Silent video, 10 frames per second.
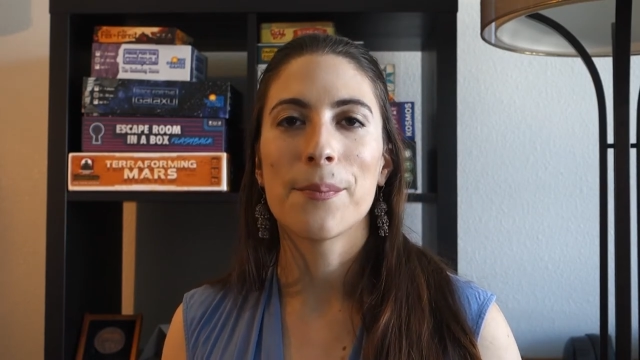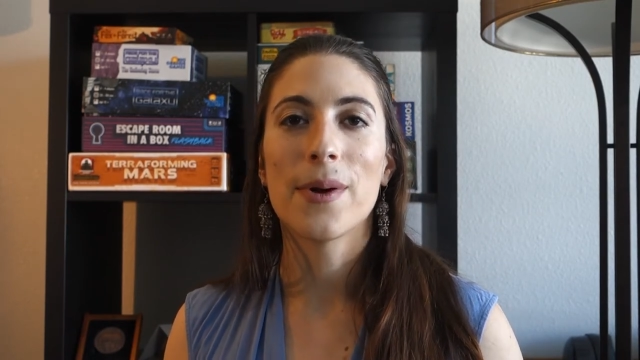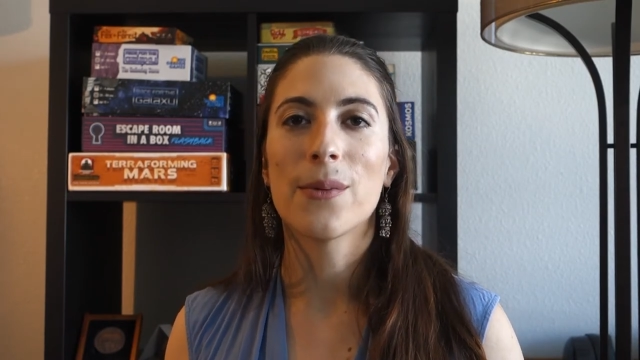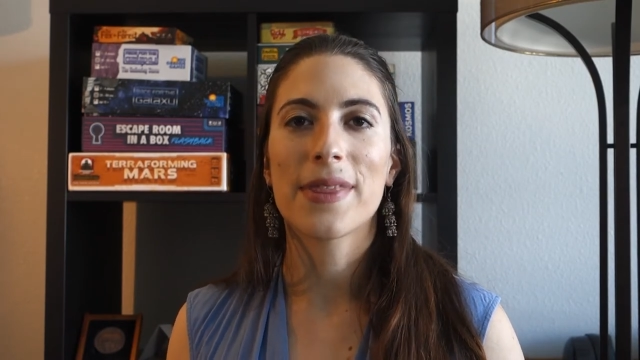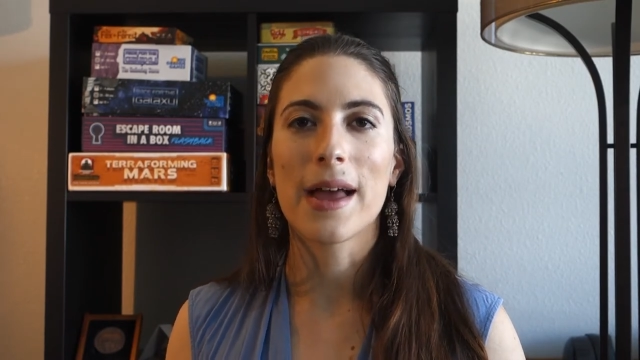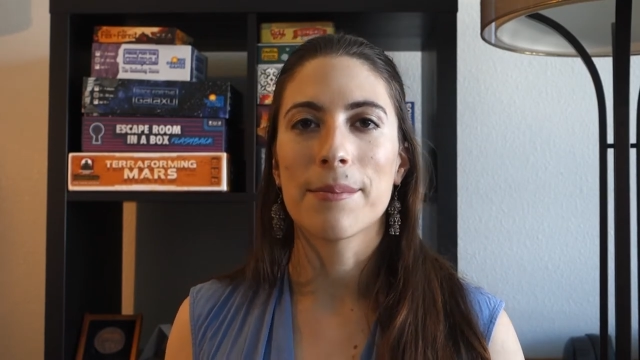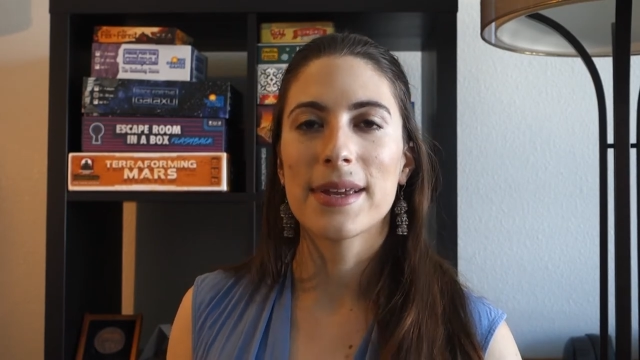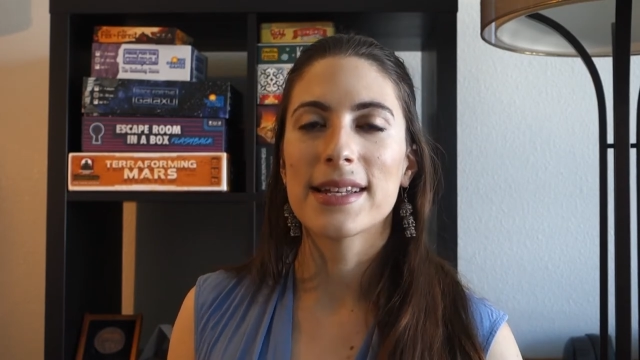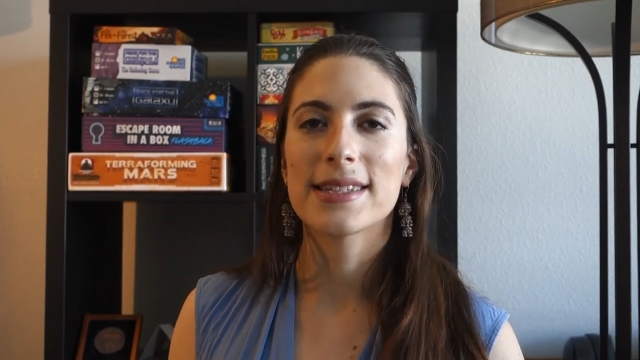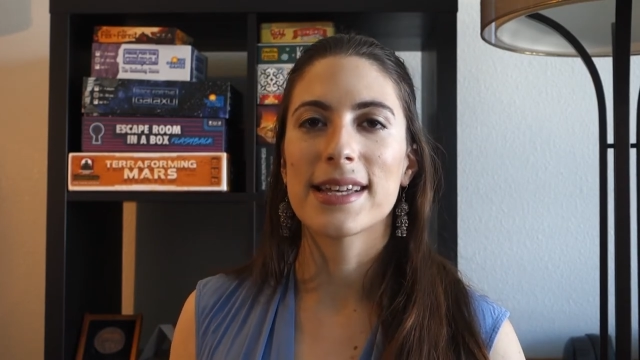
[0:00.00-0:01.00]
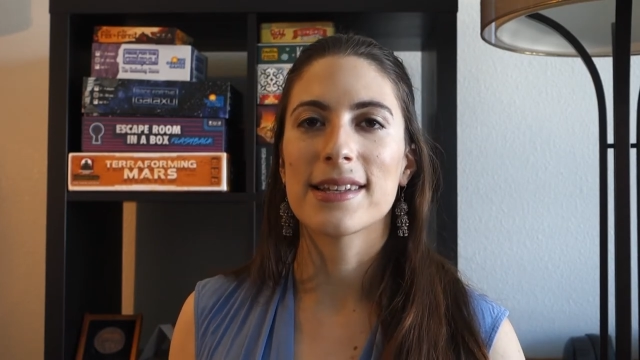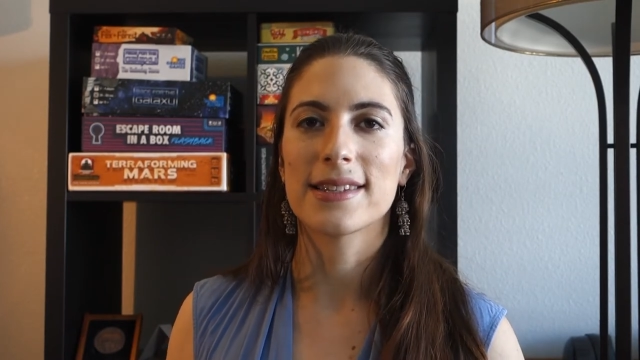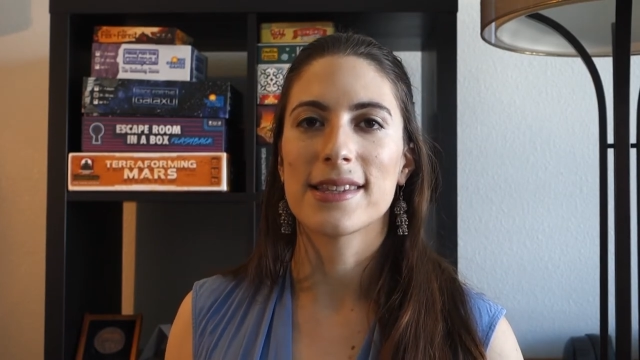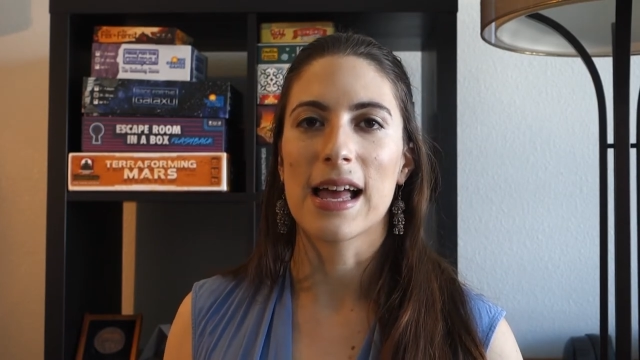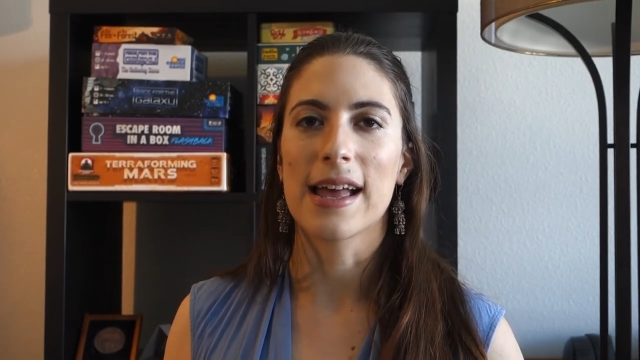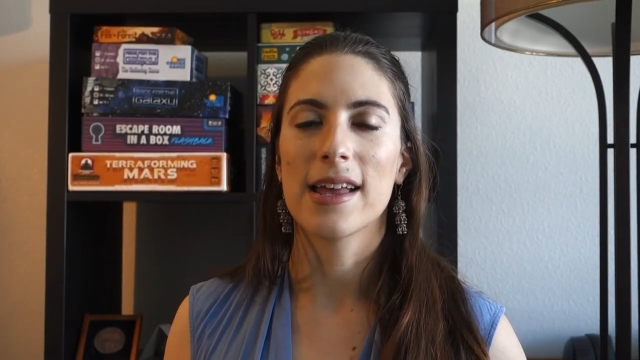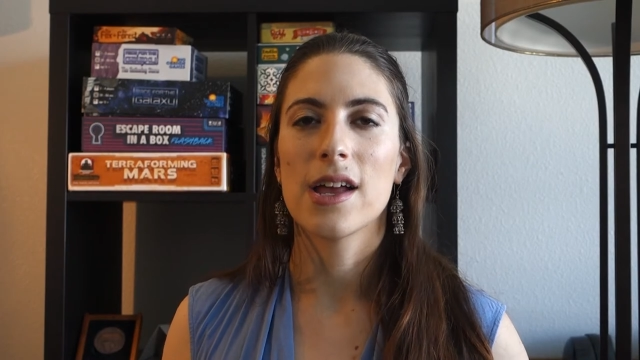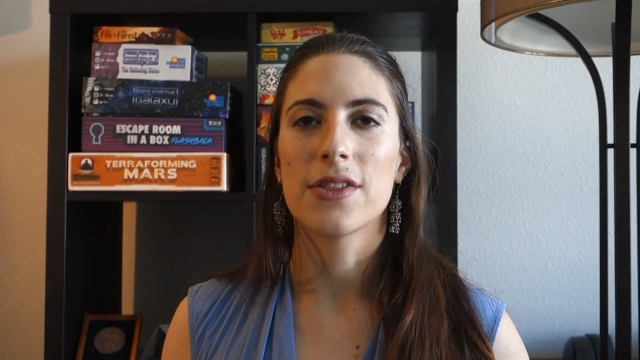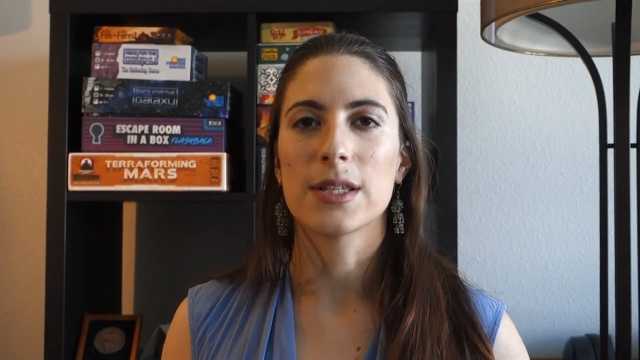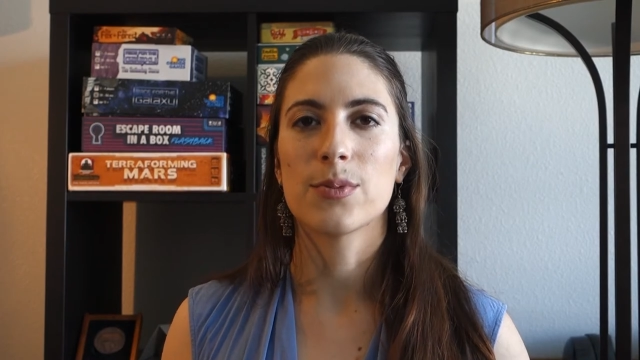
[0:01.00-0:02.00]
But what that means is that
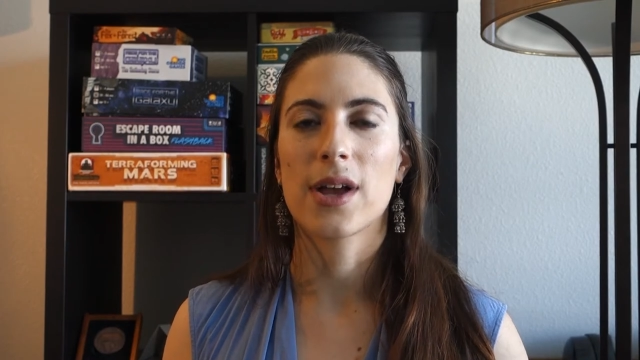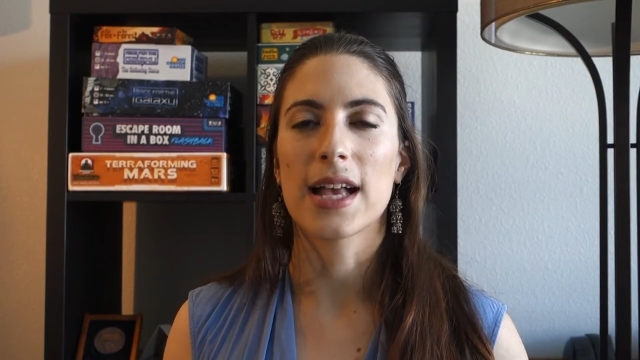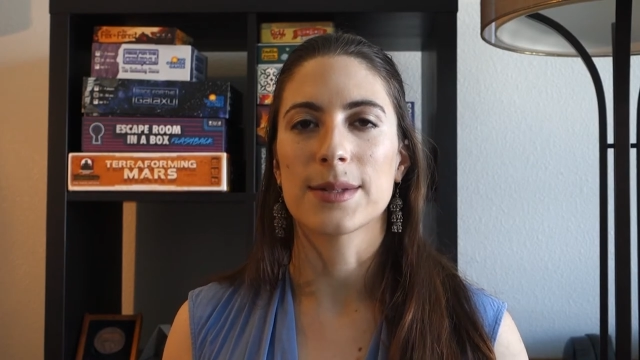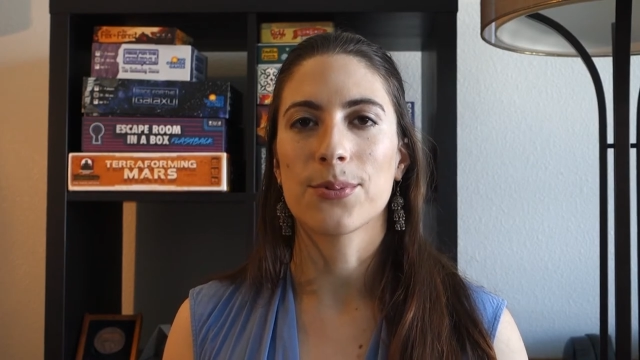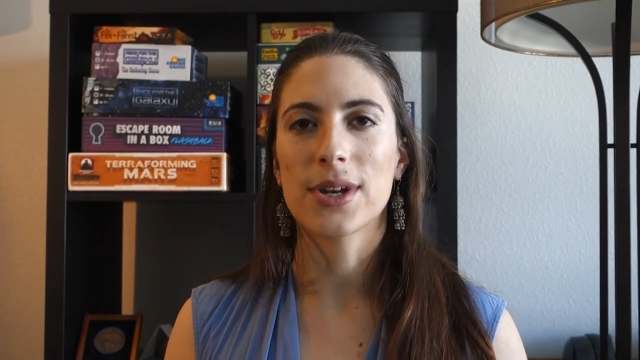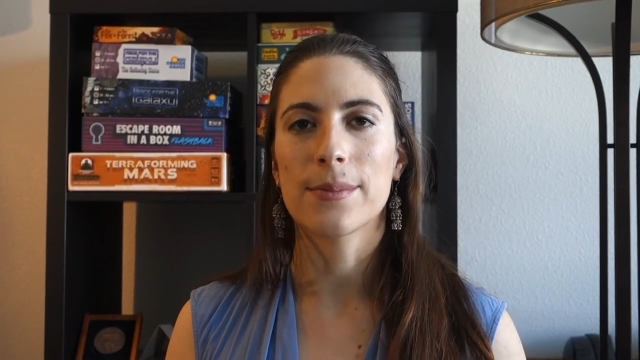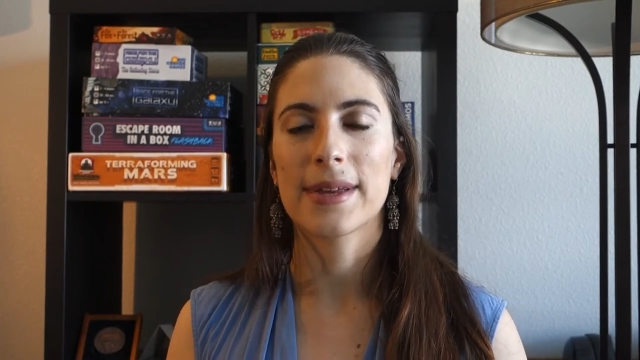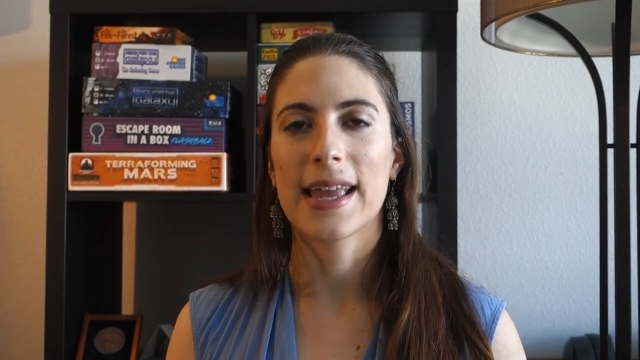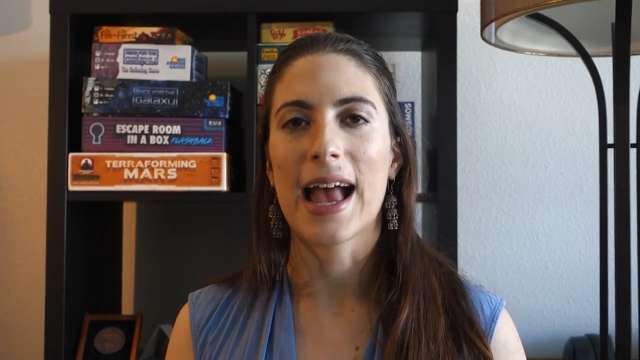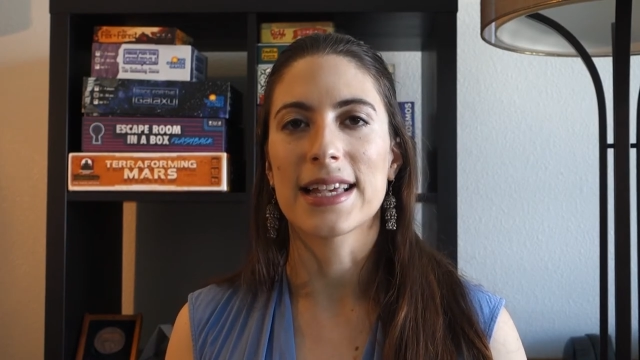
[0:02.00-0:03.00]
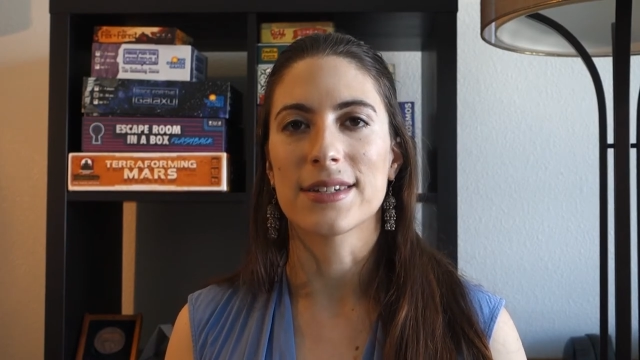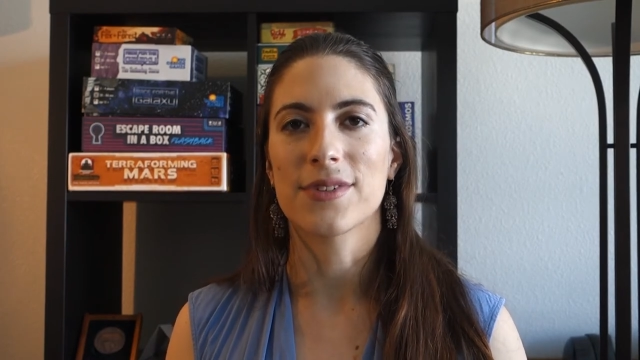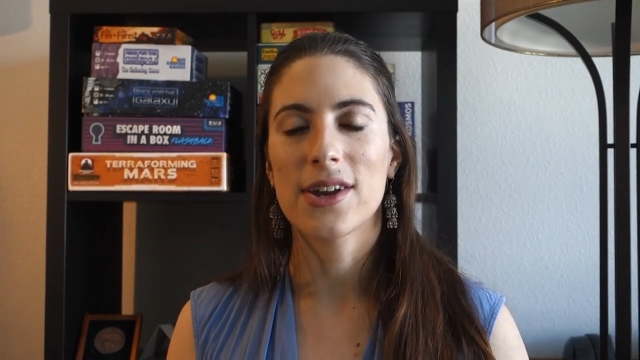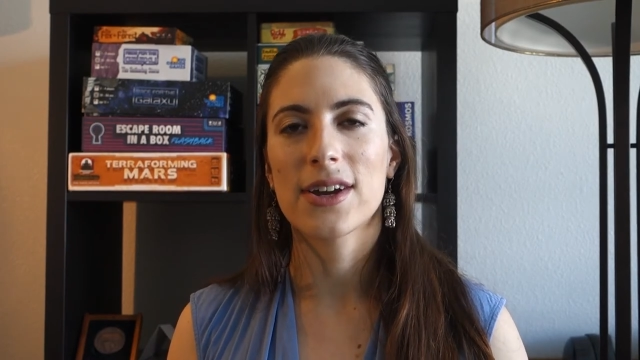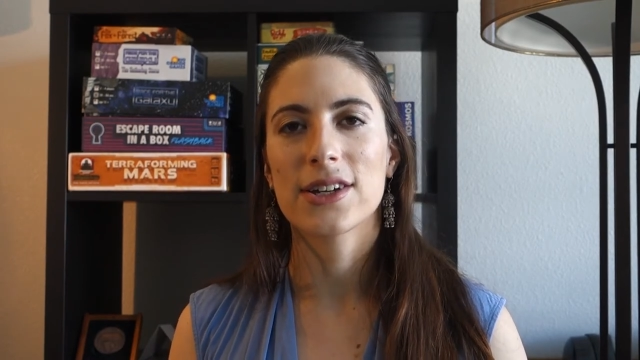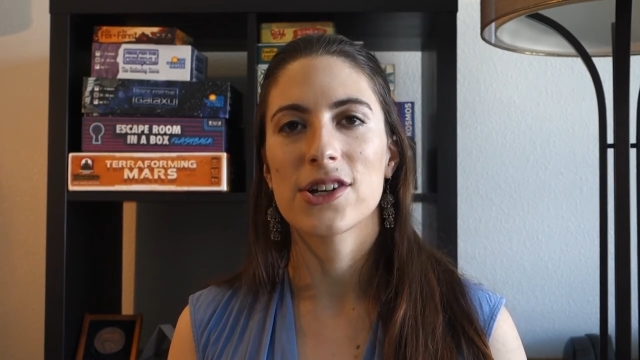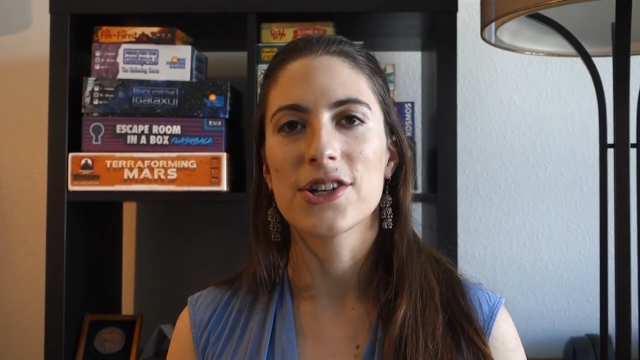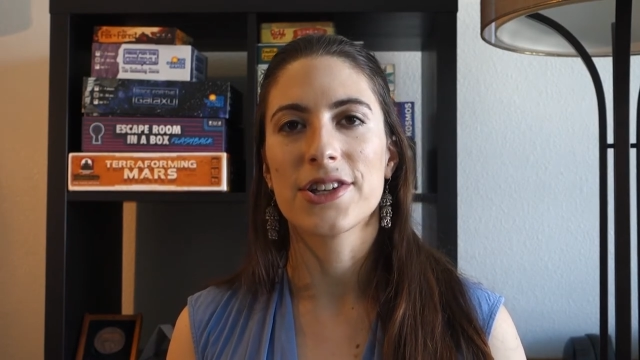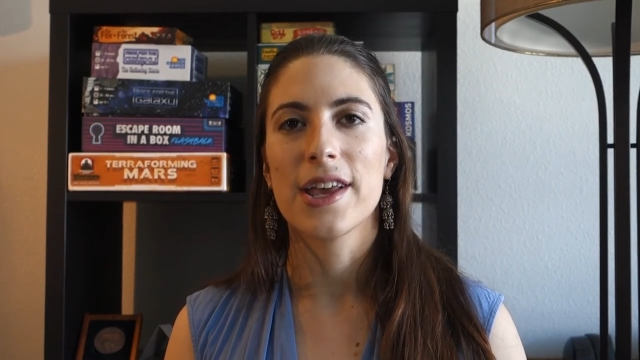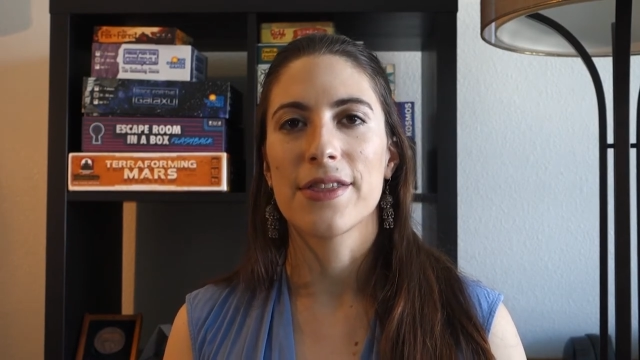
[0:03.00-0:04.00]
this book has a pretty big cast of
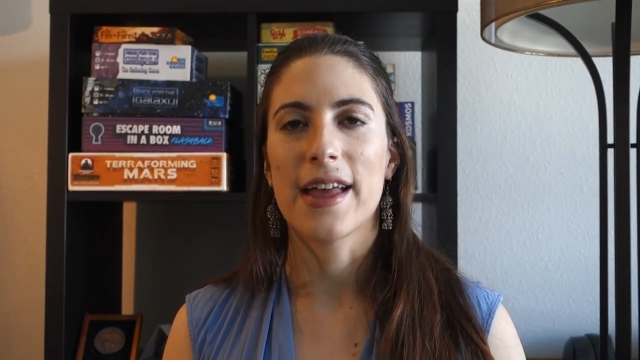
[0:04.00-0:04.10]
characters